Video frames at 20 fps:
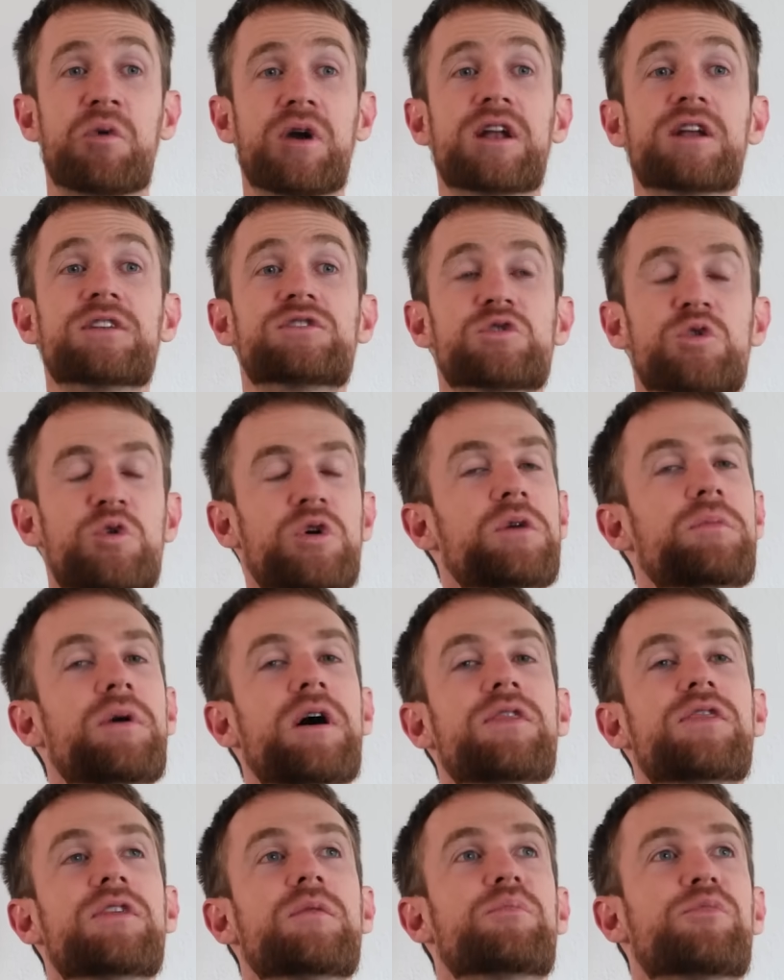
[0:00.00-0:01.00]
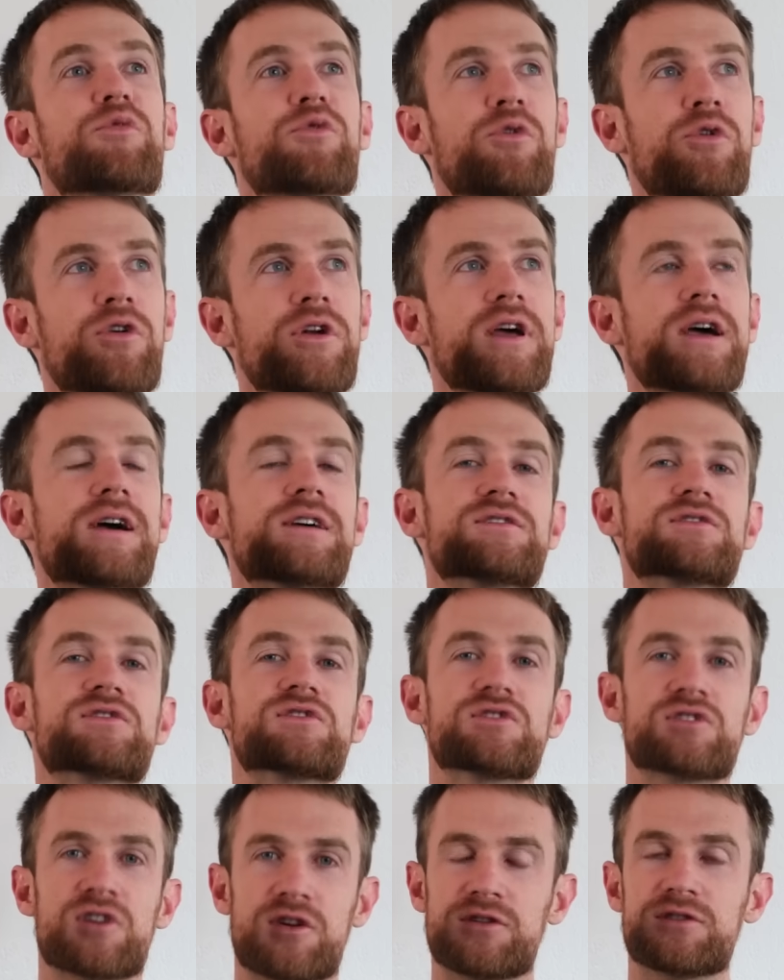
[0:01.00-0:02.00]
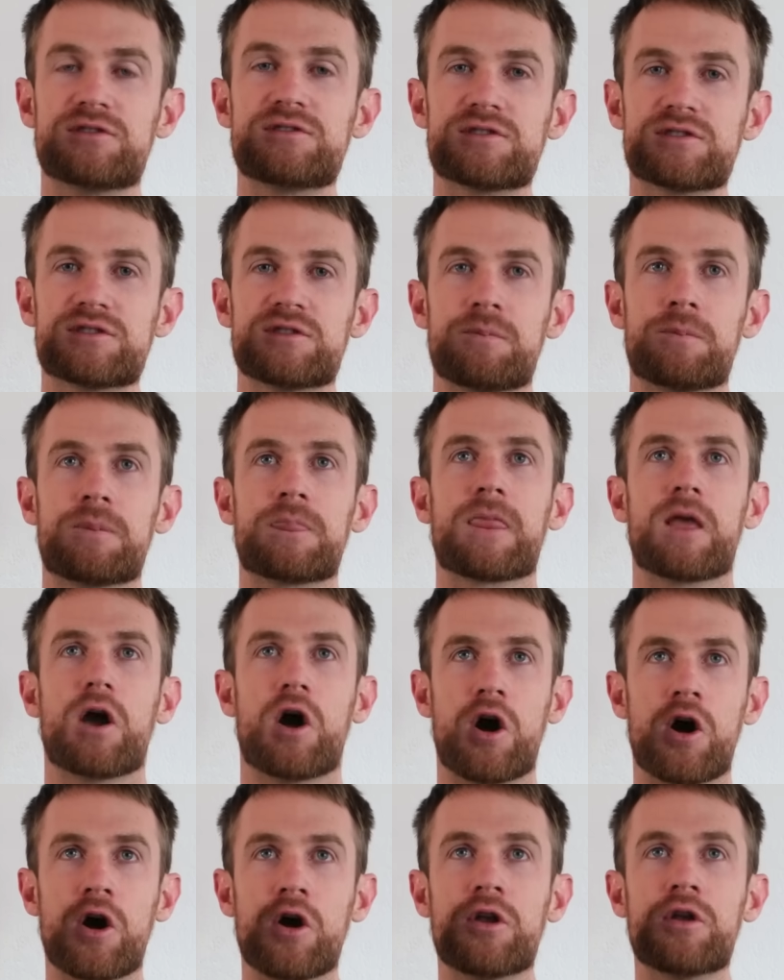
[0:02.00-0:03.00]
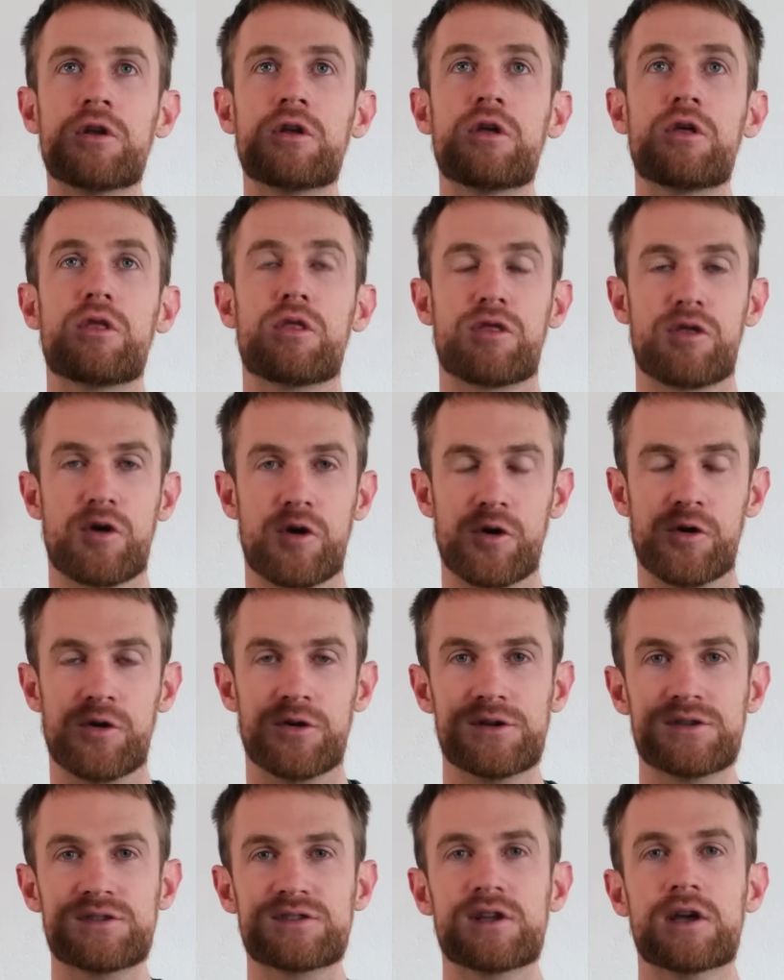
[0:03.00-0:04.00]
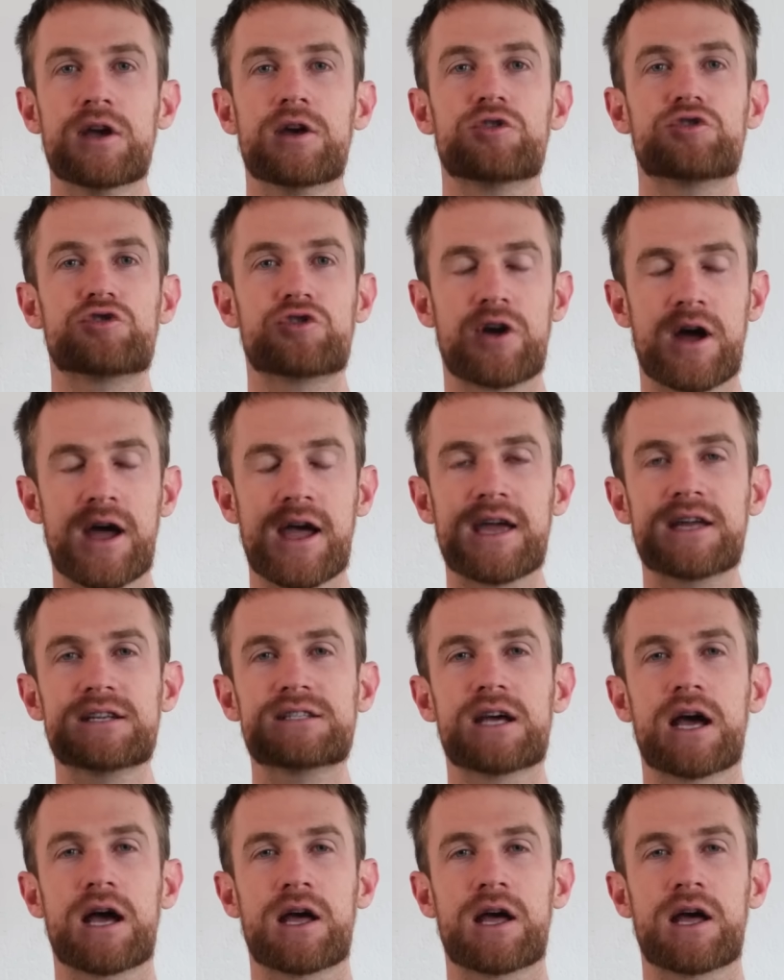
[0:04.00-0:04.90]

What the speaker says: we're going to talk about the broader assault on those trying to